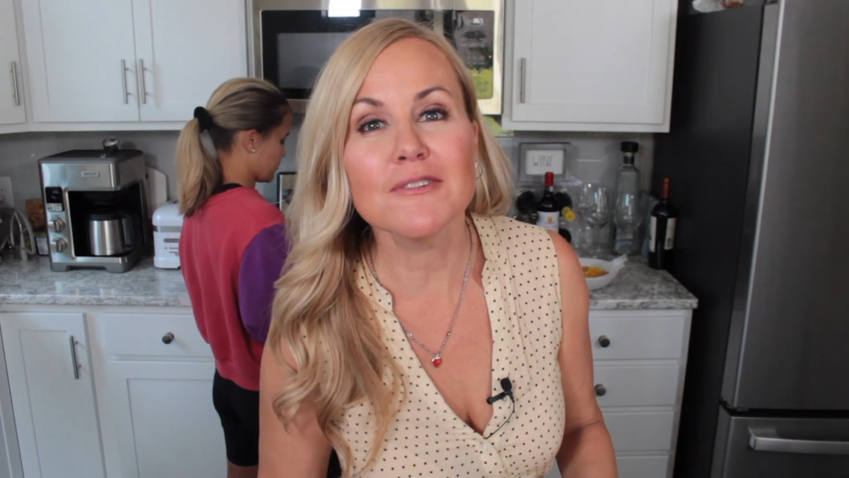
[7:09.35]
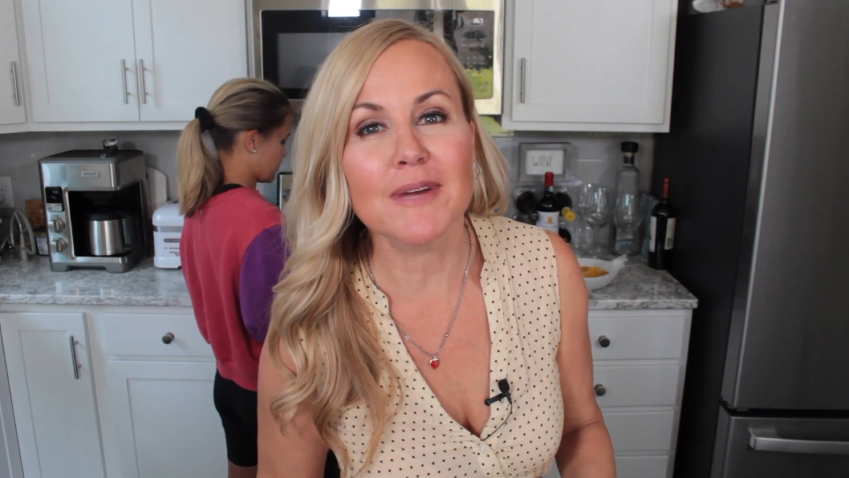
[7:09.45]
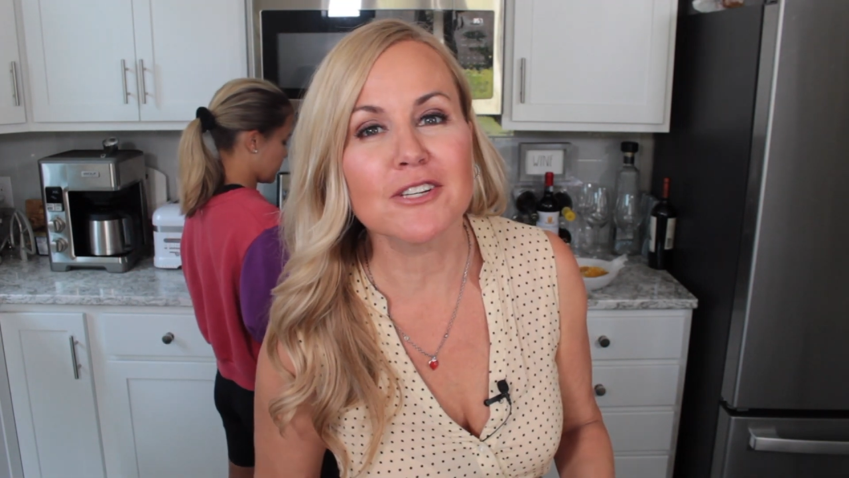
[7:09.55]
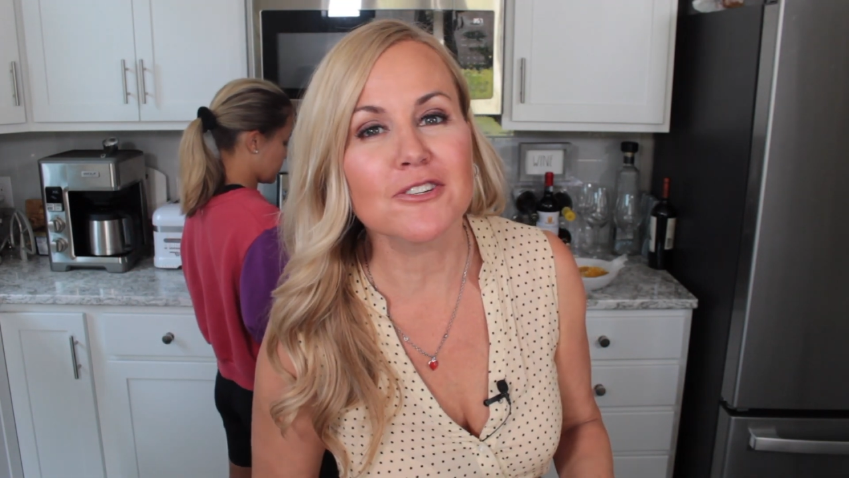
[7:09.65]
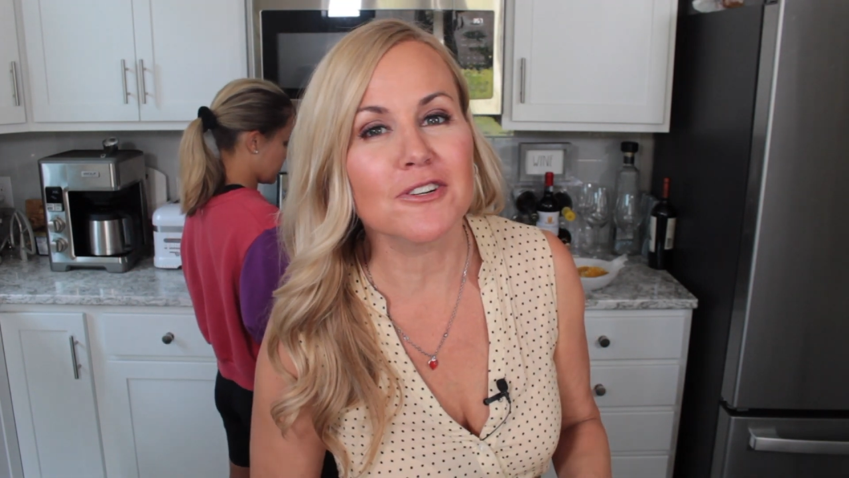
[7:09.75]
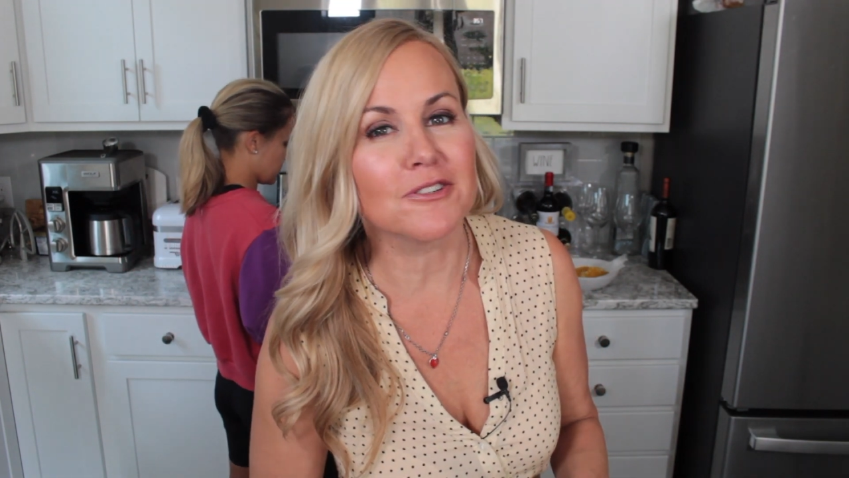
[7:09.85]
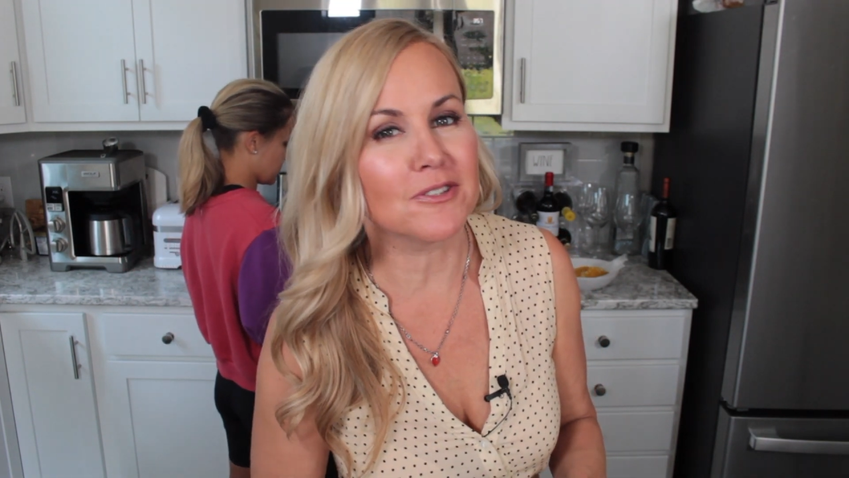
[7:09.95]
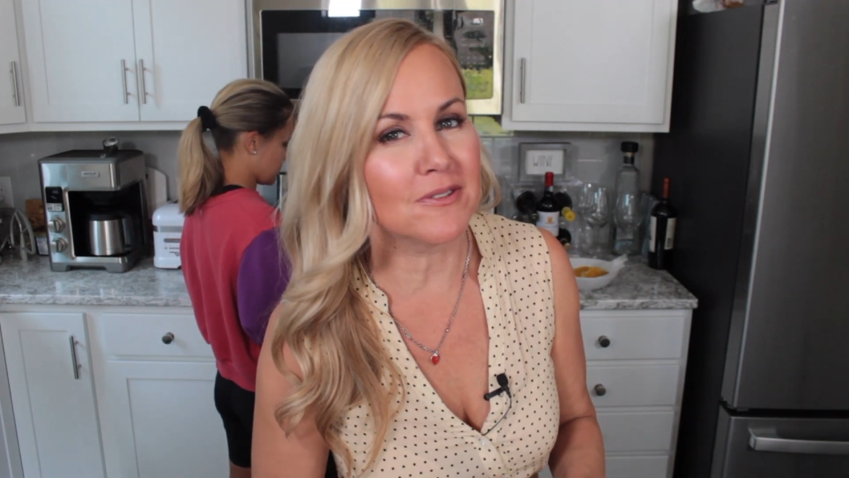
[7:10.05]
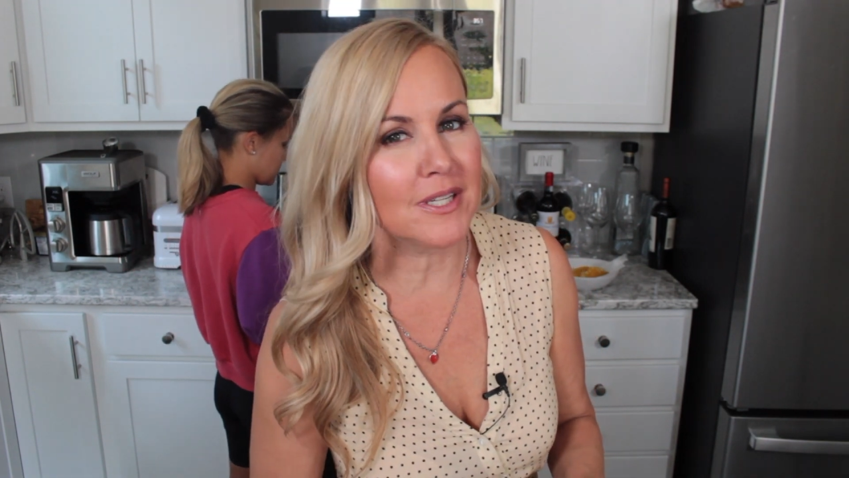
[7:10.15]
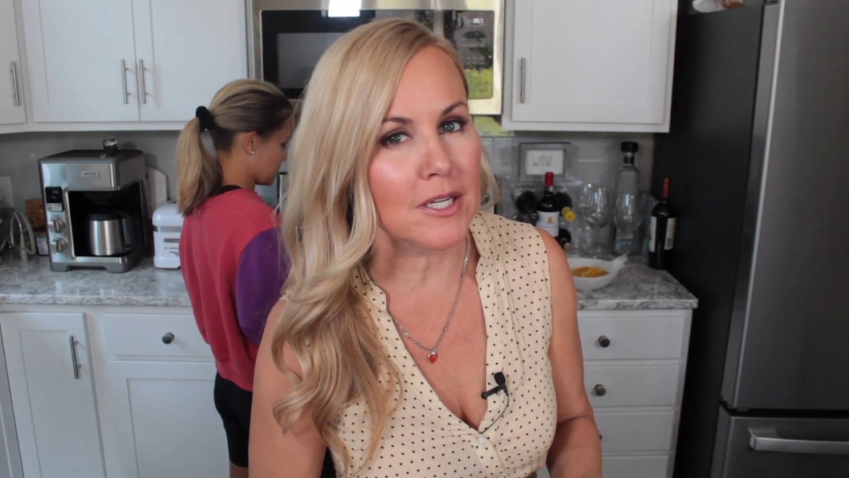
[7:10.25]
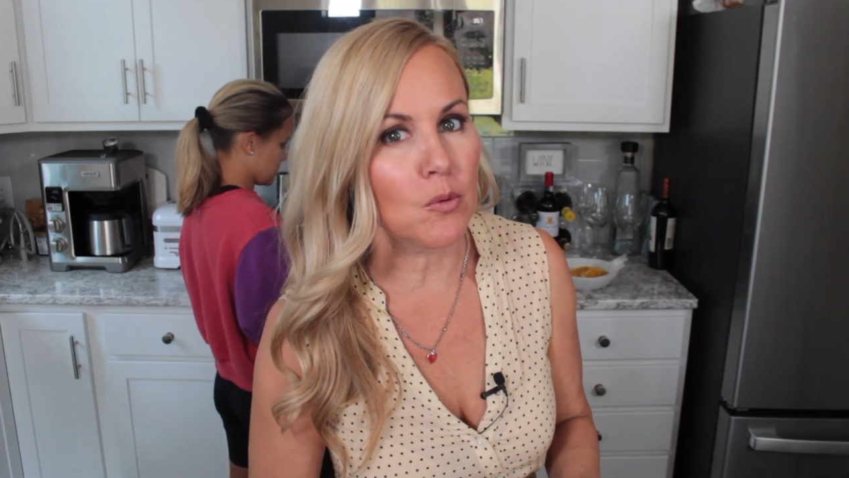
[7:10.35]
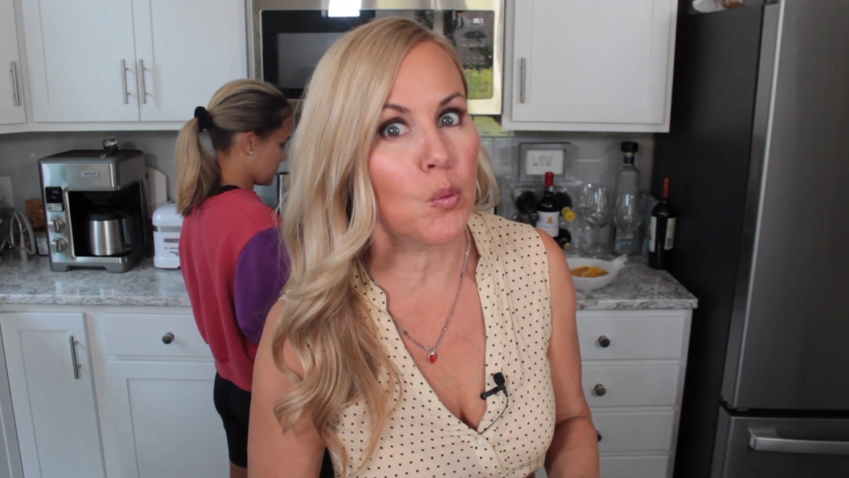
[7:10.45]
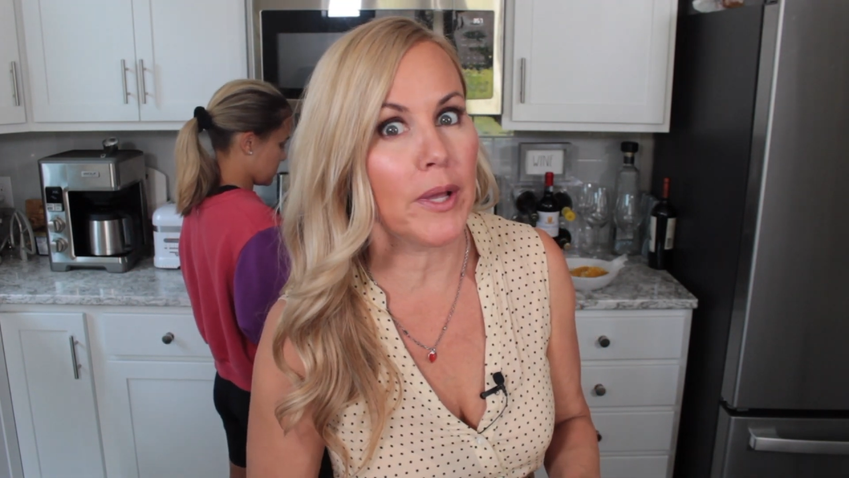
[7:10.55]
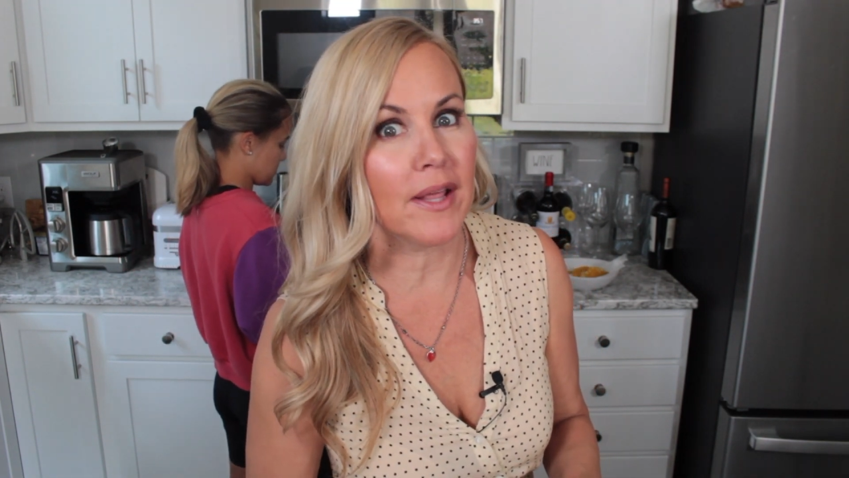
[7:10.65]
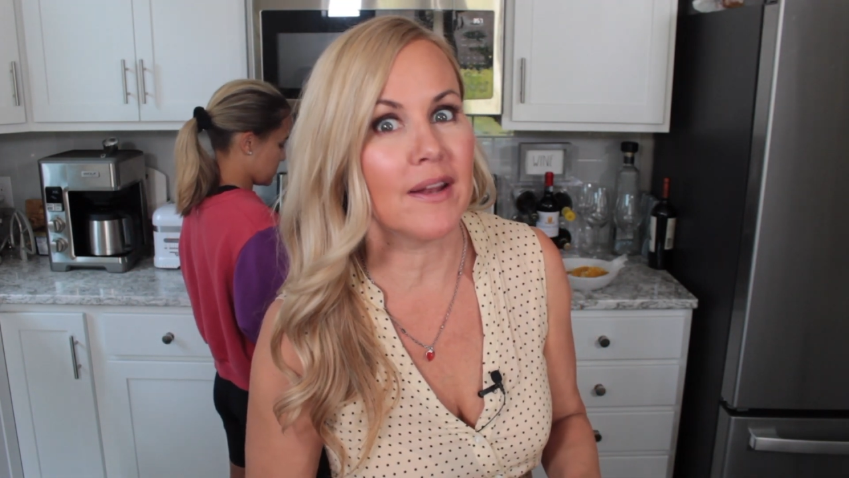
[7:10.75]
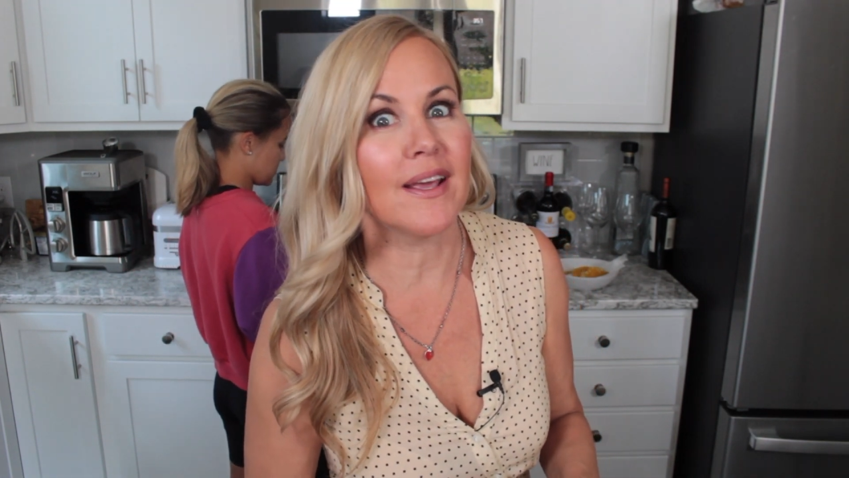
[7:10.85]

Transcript: make sure you're doing it when